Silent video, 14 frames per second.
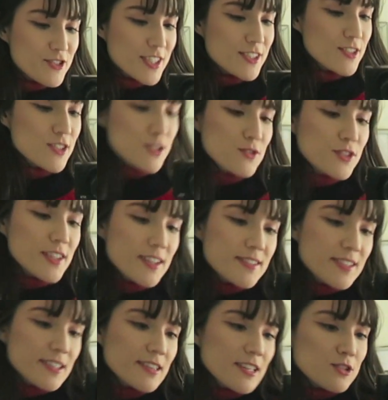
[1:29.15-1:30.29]
jeans just for days
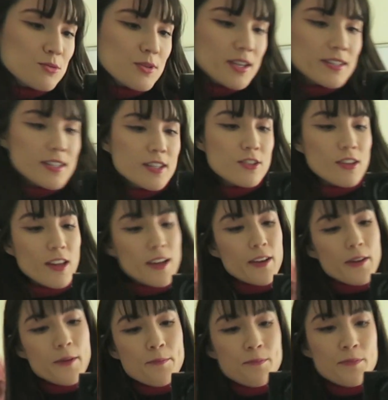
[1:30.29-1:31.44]
like this where I need to like